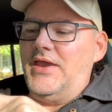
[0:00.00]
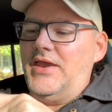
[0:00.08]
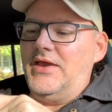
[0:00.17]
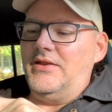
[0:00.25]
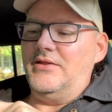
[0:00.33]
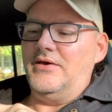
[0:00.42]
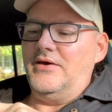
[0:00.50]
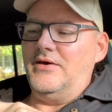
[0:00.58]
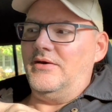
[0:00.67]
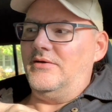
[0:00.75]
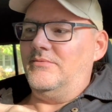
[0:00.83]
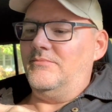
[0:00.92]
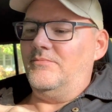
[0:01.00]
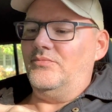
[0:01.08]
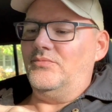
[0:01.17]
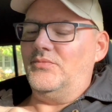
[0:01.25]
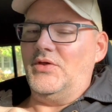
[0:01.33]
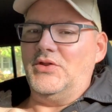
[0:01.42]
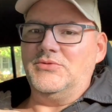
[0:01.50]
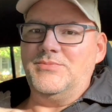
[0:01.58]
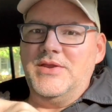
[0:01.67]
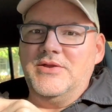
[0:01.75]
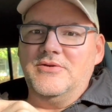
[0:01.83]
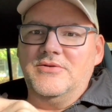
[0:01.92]
and a
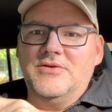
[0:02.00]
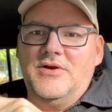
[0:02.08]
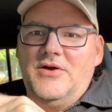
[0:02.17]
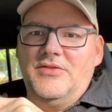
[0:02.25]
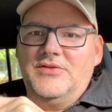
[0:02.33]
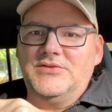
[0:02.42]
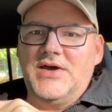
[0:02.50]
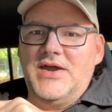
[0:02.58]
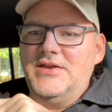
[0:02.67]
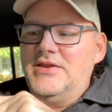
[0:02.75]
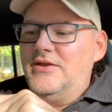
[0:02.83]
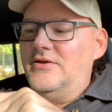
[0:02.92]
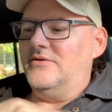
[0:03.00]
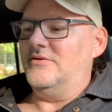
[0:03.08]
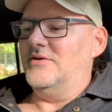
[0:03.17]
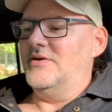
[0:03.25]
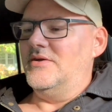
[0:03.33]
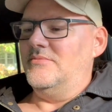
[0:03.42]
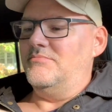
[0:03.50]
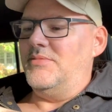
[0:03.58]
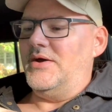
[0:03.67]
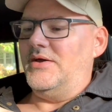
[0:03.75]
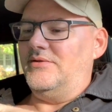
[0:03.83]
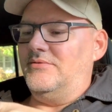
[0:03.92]
speaker on the side here,
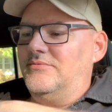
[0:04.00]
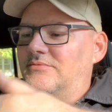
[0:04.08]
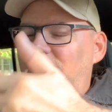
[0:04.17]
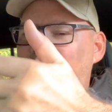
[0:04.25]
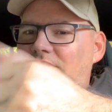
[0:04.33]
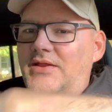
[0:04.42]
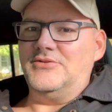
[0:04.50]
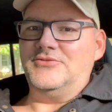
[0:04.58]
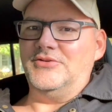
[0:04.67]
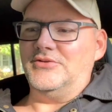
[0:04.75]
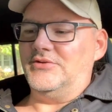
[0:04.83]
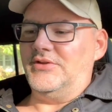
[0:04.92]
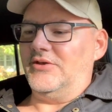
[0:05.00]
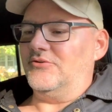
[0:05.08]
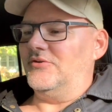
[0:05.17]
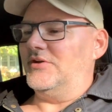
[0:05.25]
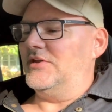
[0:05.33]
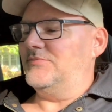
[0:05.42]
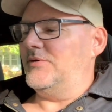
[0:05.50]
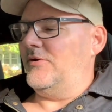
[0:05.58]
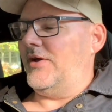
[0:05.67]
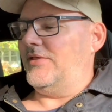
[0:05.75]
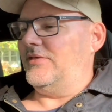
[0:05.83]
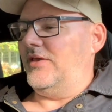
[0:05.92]
but that's just an extra gizmo,
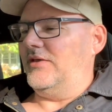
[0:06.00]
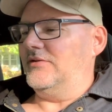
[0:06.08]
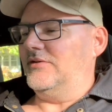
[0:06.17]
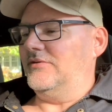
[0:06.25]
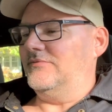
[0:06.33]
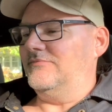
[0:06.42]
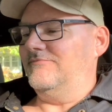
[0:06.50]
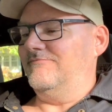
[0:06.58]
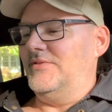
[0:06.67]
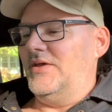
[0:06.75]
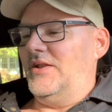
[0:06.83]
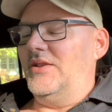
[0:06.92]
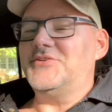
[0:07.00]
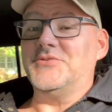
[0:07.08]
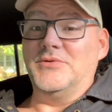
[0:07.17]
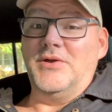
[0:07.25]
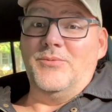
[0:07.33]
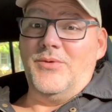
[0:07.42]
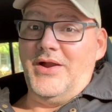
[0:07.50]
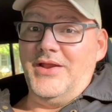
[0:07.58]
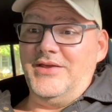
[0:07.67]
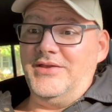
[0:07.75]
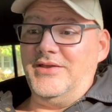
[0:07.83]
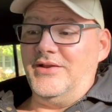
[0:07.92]
I think. So unless you really want
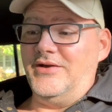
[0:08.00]
it,